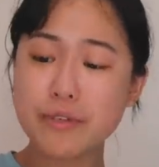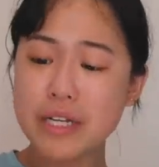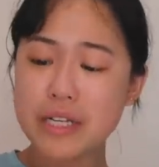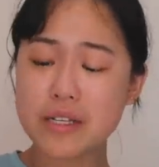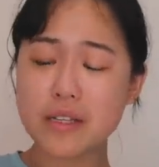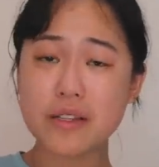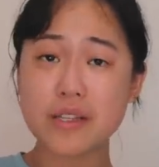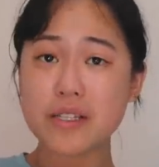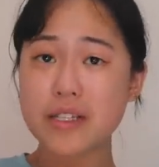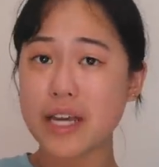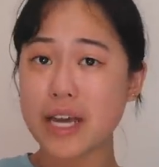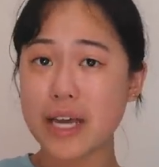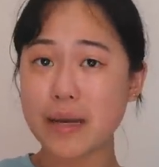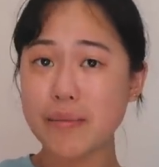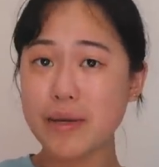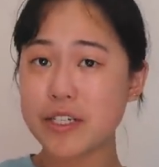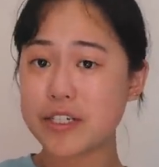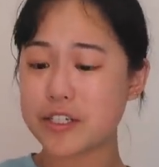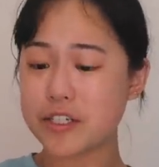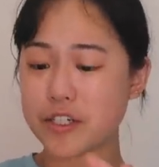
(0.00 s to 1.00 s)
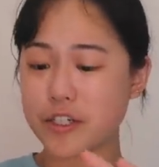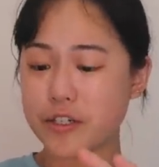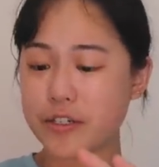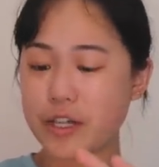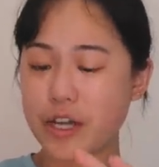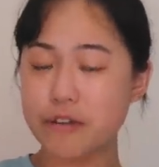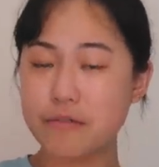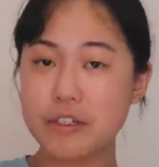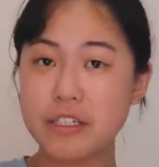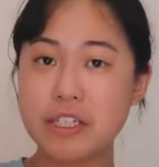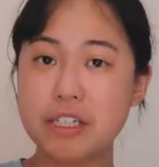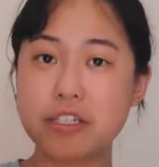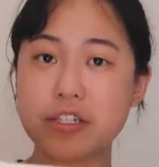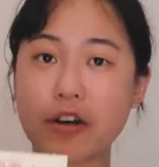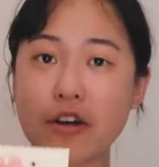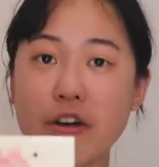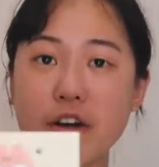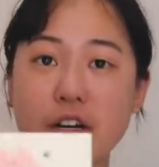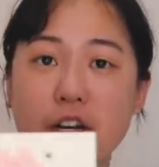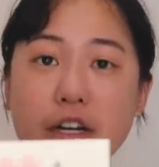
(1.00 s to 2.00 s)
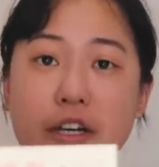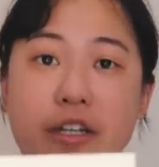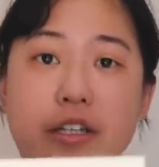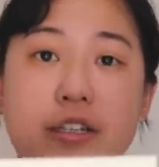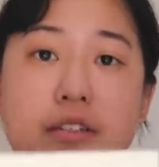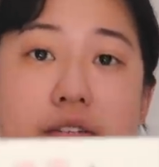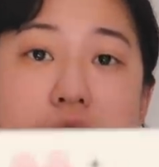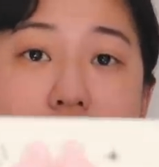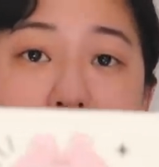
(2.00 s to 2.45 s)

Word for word: reason, this hammy just turned out really dark.